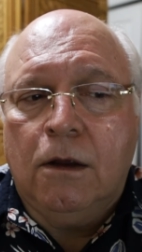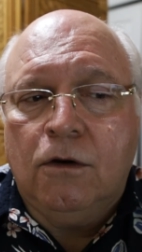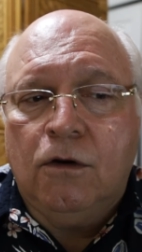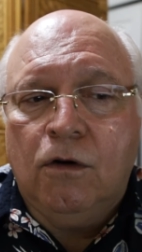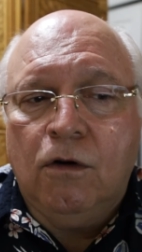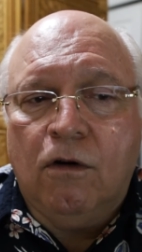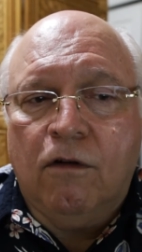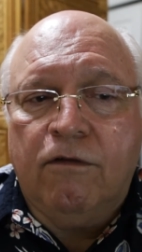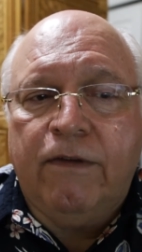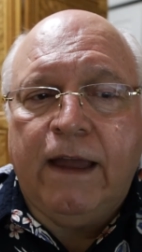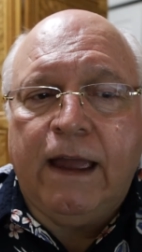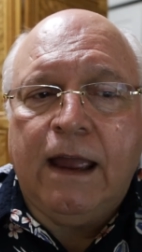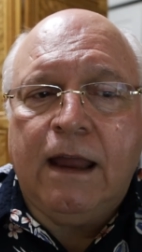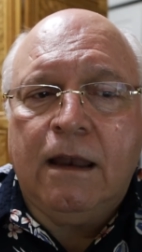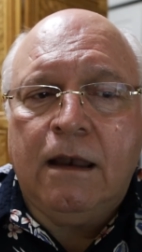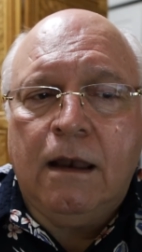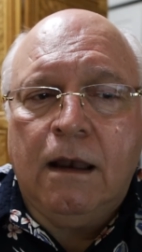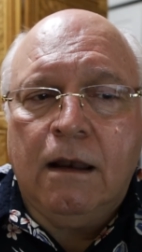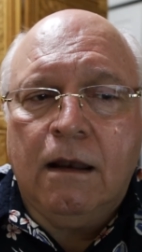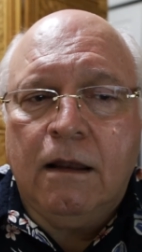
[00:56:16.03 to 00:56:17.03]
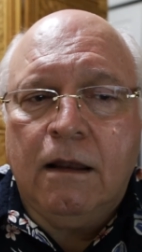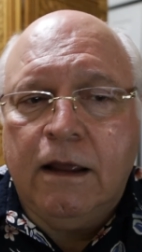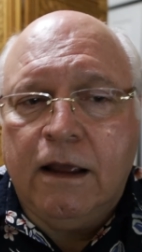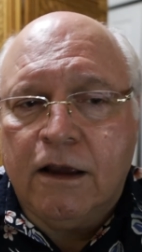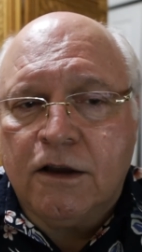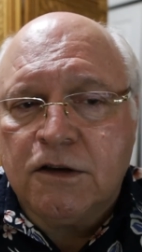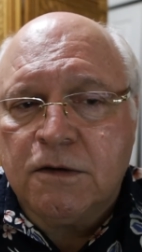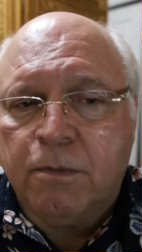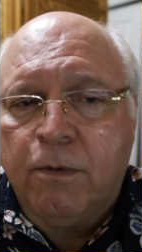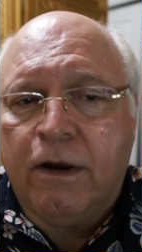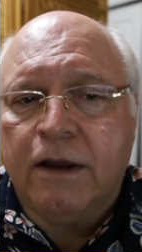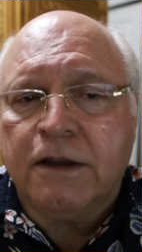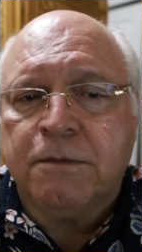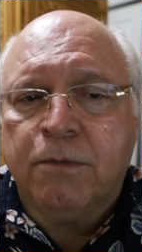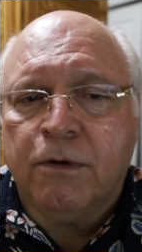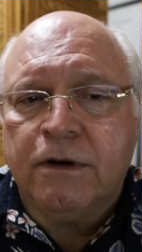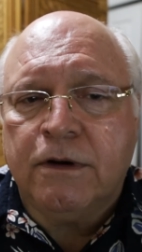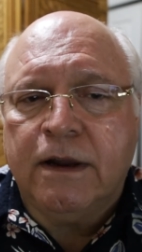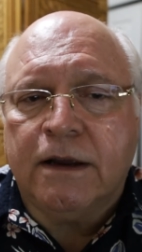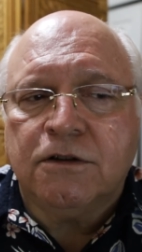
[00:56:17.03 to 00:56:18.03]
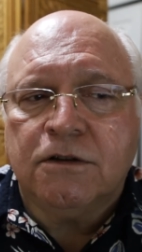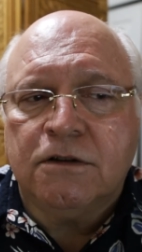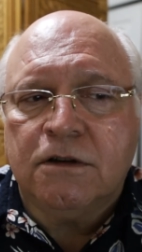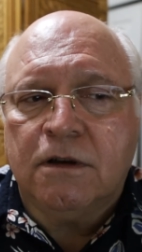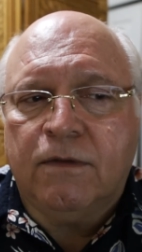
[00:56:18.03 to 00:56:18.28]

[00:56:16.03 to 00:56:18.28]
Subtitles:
To evade the express predictions